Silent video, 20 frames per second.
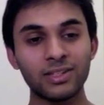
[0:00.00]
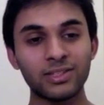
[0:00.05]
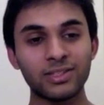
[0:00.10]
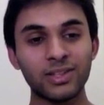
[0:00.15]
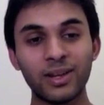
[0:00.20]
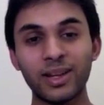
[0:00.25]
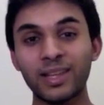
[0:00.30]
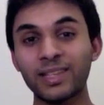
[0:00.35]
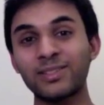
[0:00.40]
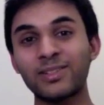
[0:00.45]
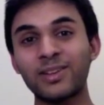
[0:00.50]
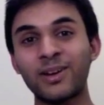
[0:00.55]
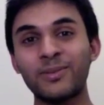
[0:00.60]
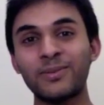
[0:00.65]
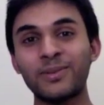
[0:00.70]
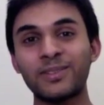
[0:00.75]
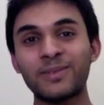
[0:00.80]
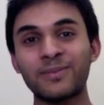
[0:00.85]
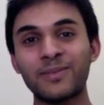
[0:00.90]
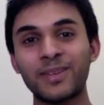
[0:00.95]
So let's
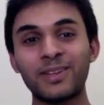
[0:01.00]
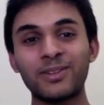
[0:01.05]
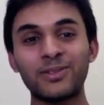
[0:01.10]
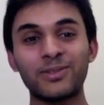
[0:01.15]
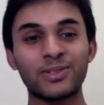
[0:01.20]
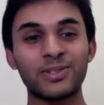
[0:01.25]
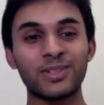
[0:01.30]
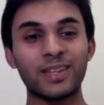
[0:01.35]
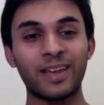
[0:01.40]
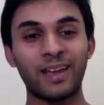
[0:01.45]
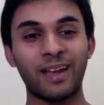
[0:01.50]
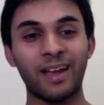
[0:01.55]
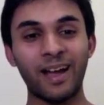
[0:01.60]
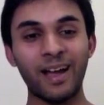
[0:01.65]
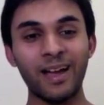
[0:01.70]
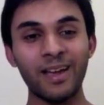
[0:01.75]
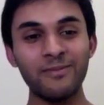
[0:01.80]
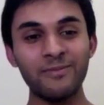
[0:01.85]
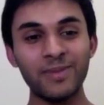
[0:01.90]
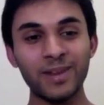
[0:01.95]
start with something interesting.
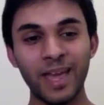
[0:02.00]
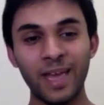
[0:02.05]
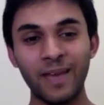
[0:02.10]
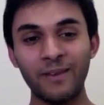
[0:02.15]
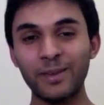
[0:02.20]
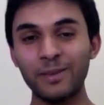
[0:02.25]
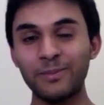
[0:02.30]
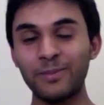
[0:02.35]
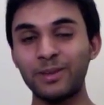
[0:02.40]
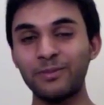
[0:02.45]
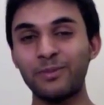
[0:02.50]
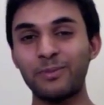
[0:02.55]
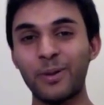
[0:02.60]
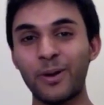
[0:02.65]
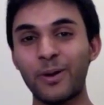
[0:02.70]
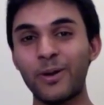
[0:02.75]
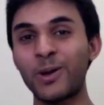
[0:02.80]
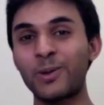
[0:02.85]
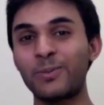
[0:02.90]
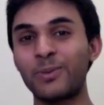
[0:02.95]
I've been having a bit of a
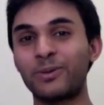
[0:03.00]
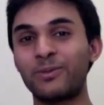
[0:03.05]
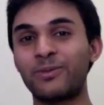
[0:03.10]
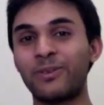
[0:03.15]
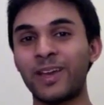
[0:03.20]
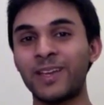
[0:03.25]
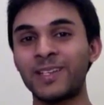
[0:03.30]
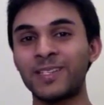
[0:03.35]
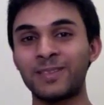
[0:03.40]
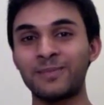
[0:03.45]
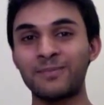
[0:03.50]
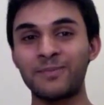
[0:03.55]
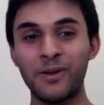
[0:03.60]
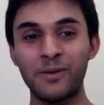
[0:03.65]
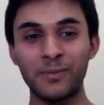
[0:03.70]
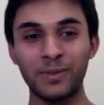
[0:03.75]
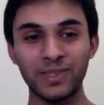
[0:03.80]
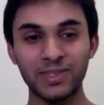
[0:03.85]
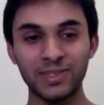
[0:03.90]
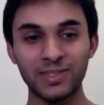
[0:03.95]
Pokémon phase at the
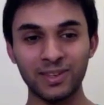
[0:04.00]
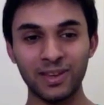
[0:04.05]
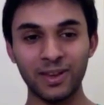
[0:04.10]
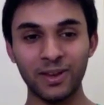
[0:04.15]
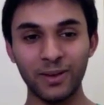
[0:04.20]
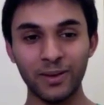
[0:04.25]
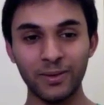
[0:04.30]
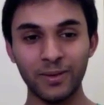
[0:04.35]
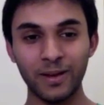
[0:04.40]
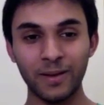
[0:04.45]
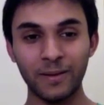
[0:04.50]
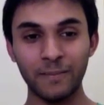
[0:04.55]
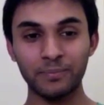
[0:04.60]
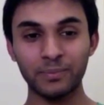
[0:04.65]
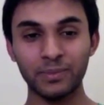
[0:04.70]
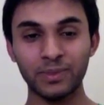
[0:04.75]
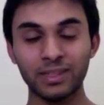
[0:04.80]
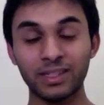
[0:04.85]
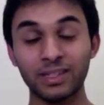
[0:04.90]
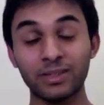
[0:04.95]
moment.
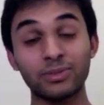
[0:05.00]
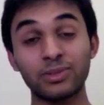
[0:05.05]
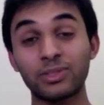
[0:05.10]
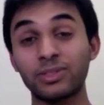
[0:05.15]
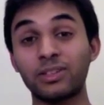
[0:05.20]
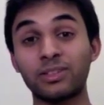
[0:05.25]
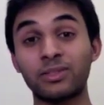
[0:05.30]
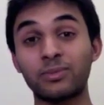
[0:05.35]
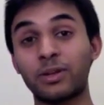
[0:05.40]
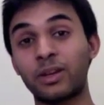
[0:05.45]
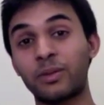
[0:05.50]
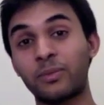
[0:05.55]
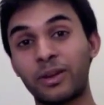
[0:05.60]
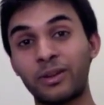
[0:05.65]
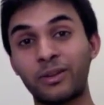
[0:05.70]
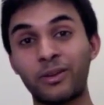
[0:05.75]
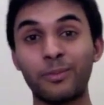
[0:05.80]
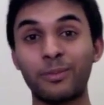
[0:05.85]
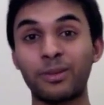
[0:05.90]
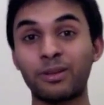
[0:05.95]
So it all started when I
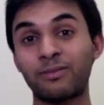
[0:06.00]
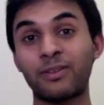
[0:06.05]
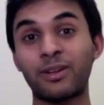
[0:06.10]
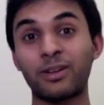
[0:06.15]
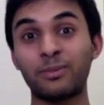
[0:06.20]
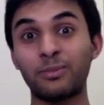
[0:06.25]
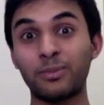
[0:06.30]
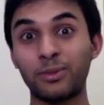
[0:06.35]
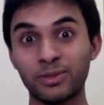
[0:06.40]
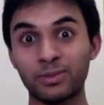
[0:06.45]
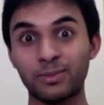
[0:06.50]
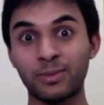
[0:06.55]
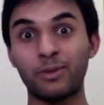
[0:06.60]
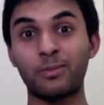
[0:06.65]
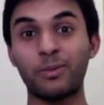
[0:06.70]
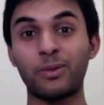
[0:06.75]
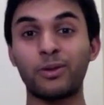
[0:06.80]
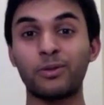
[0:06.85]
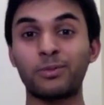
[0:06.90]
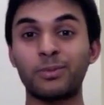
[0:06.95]
went home and I found a box of
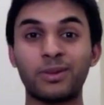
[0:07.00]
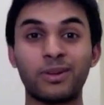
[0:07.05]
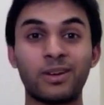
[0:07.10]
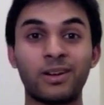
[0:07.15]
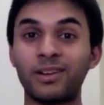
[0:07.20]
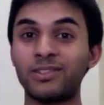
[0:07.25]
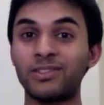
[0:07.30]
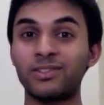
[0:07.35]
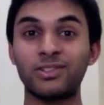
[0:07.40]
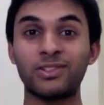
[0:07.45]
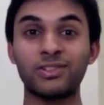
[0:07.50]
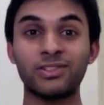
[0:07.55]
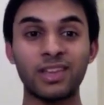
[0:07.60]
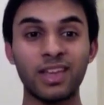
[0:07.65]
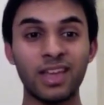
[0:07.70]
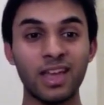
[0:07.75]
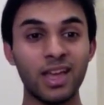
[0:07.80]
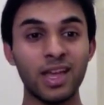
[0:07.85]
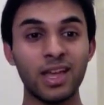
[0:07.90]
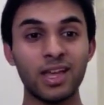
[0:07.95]
my old Pokémon cards and just